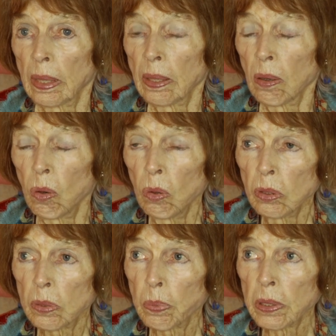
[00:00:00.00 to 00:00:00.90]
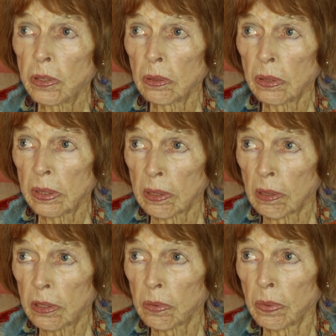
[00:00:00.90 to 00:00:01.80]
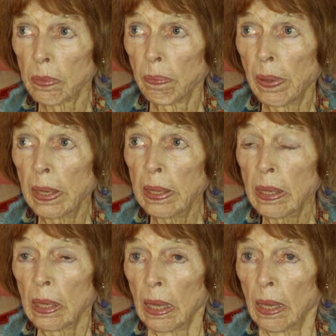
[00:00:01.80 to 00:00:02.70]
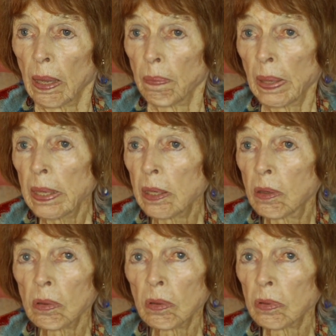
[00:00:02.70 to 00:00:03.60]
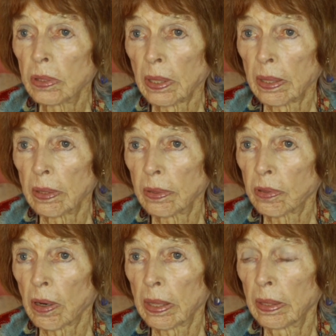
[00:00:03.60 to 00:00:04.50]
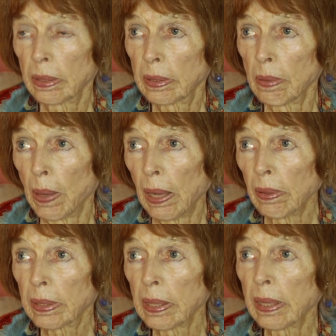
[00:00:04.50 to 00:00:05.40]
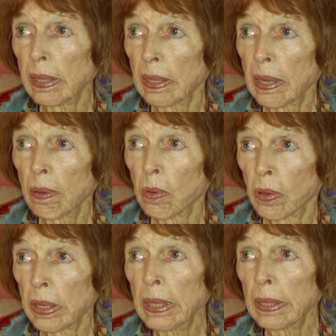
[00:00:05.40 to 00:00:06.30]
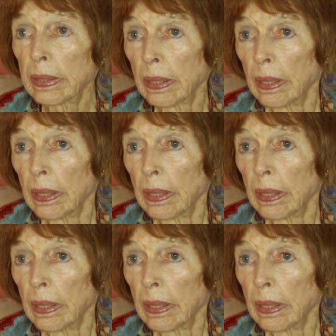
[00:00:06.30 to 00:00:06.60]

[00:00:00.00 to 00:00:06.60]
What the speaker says: done a whole spiritual search with many gurus. I'd tried them out thinking they were it.